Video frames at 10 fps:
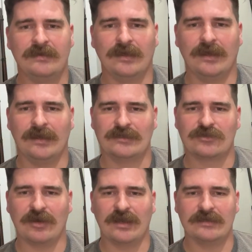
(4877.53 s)
and
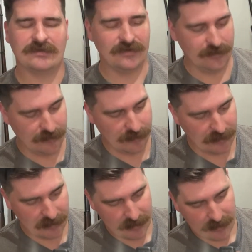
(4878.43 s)
trying to
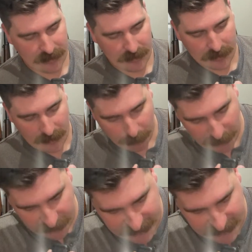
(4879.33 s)
build